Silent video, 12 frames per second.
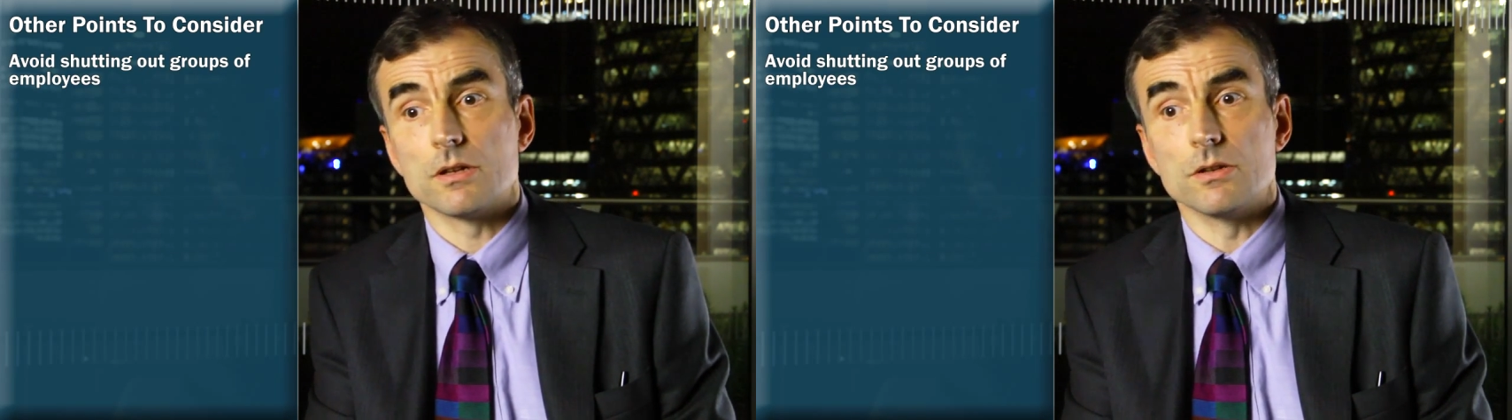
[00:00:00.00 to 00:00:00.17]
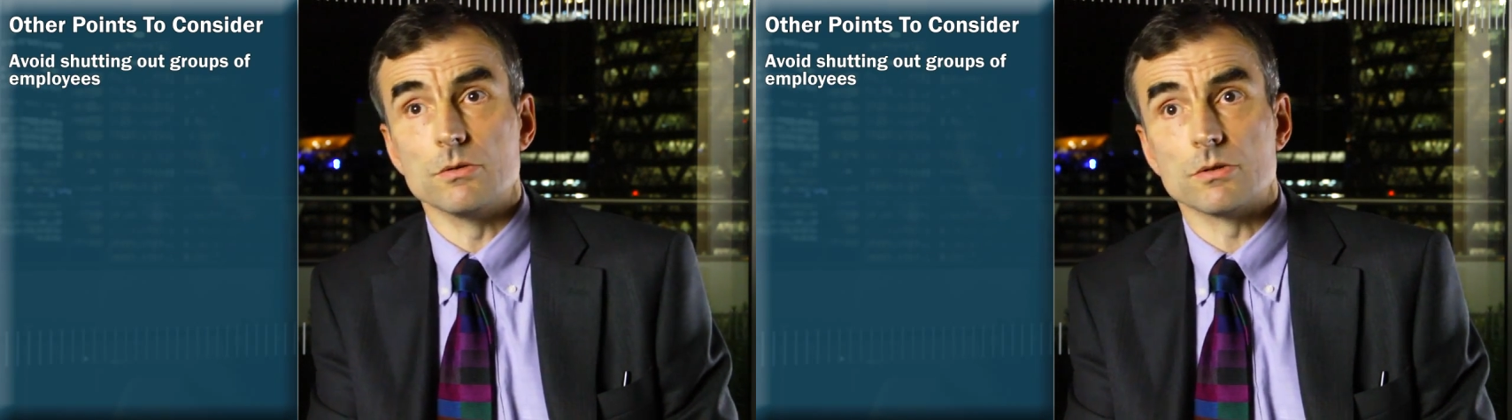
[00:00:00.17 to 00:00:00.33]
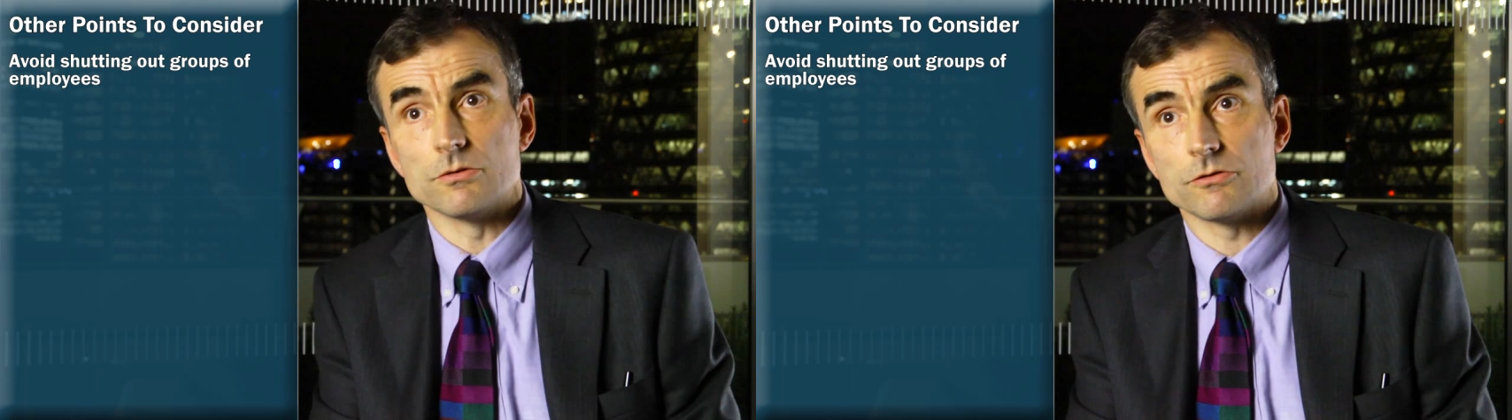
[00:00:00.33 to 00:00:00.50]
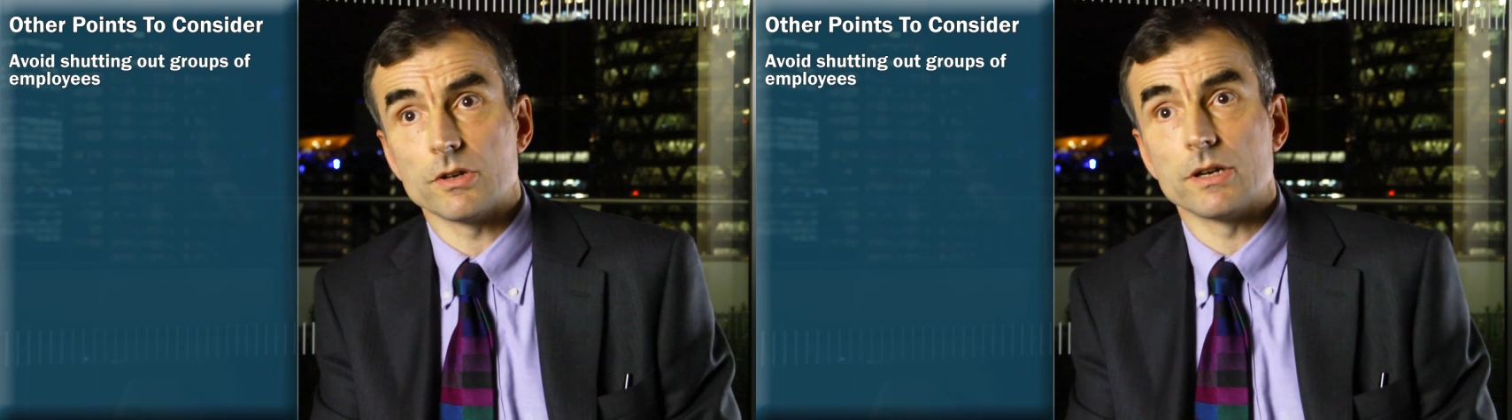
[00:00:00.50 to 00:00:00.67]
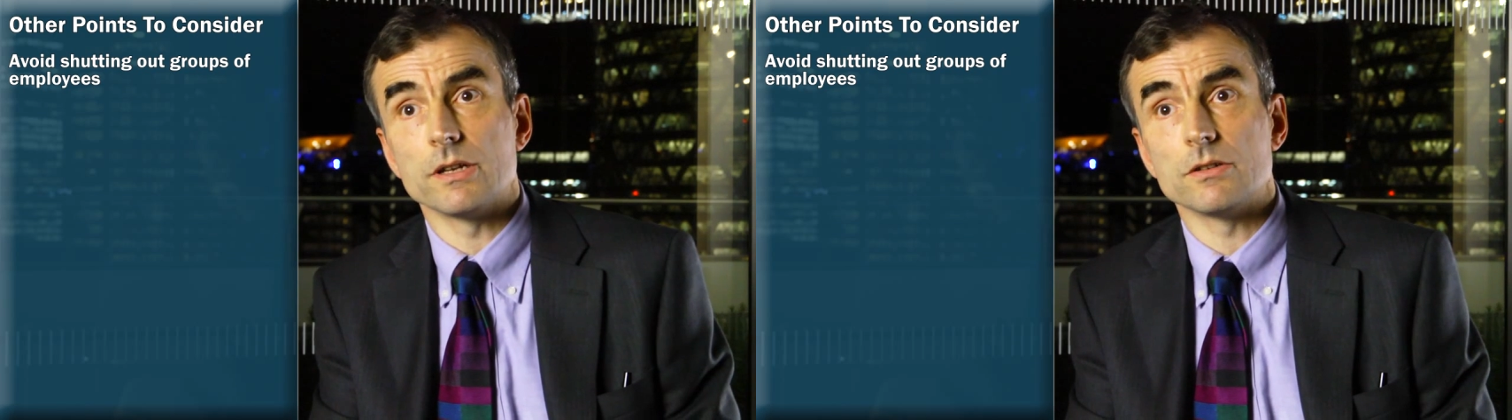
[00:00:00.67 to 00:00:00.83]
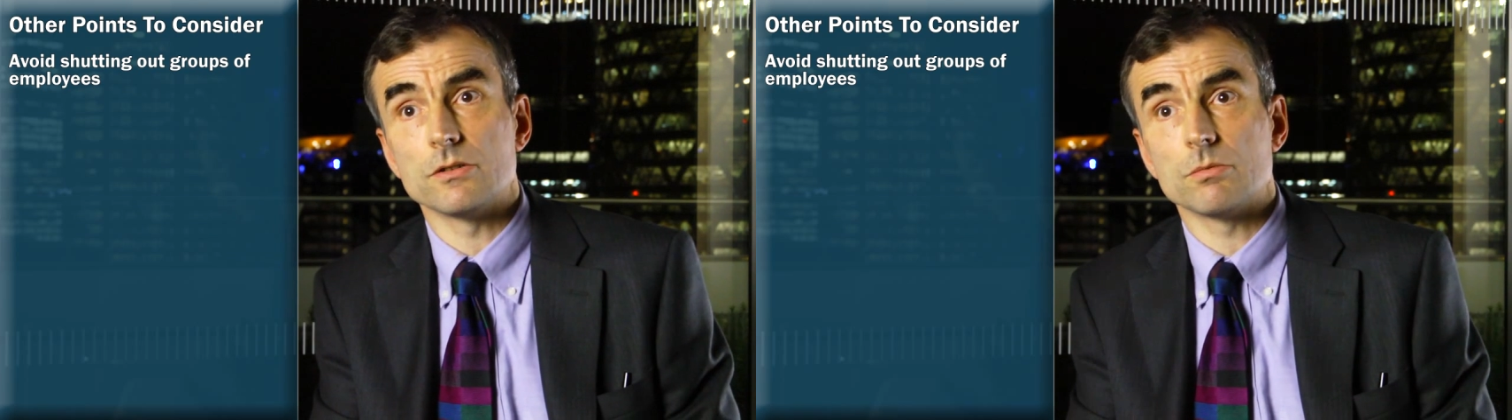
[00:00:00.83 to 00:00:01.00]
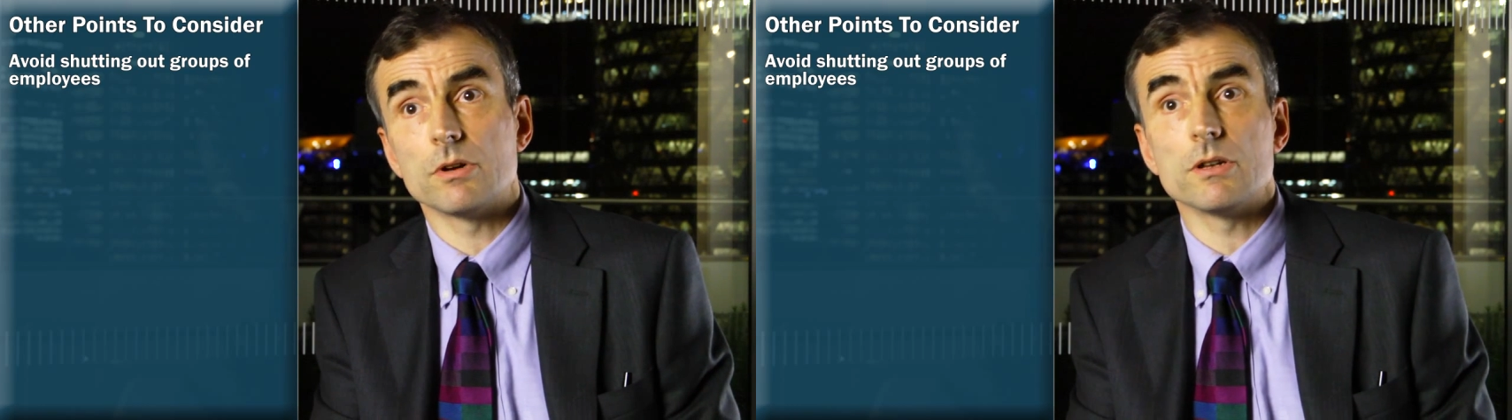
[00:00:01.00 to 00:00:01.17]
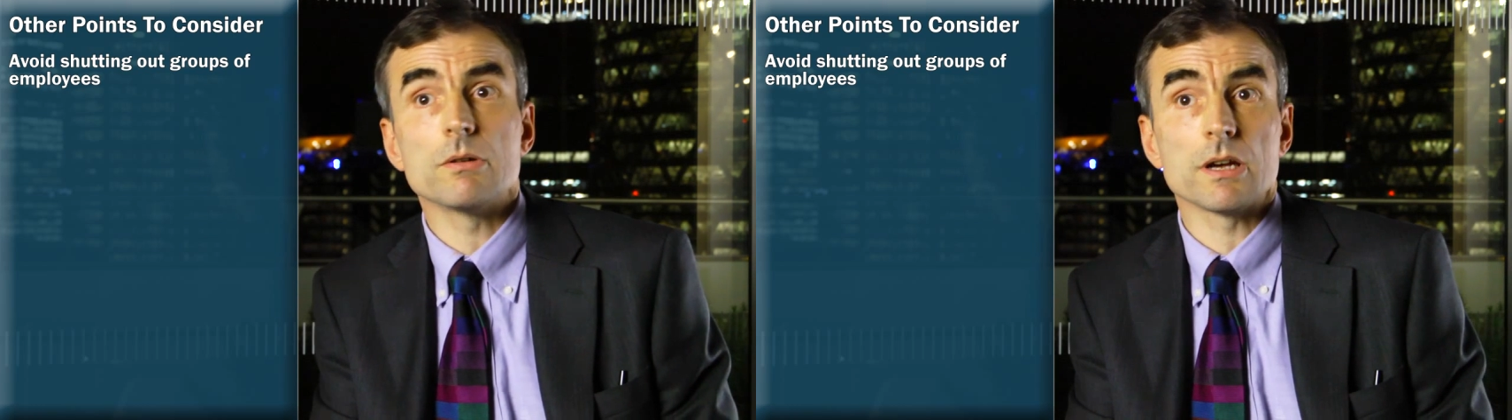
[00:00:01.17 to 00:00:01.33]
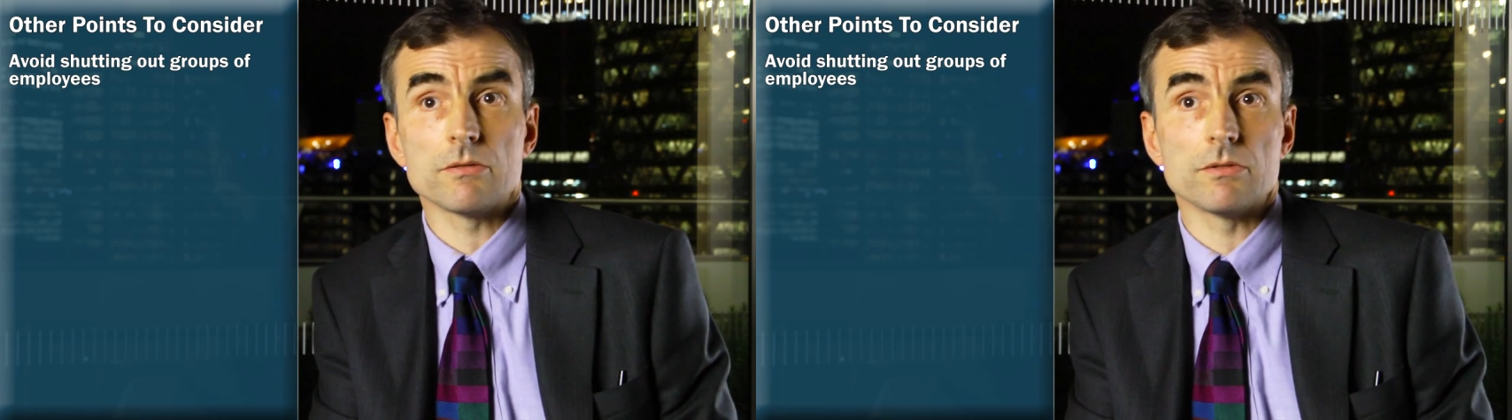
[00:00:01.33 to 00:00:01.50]
you can find is where
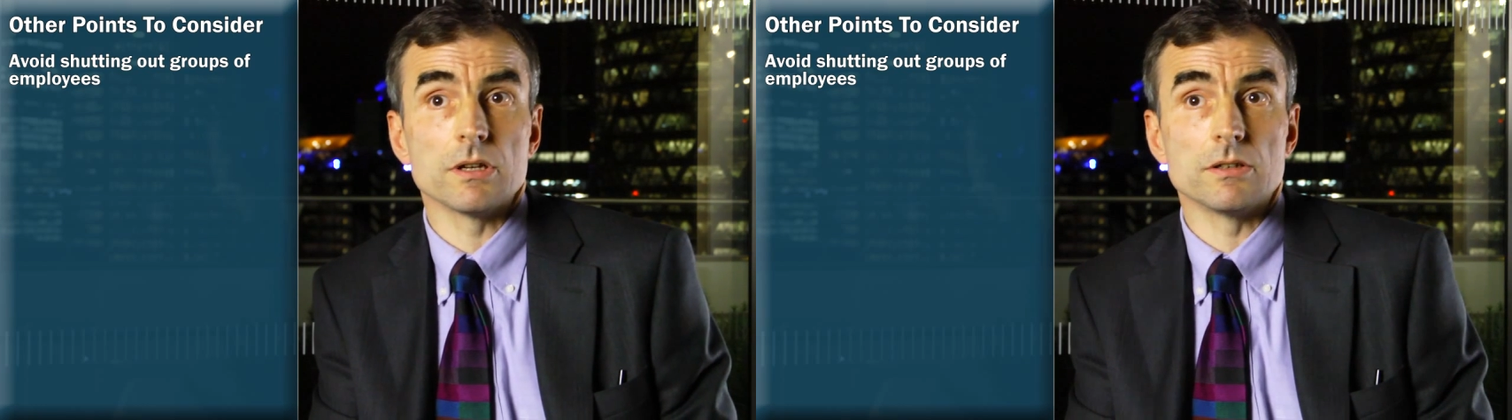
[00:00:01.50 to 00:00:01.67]
you have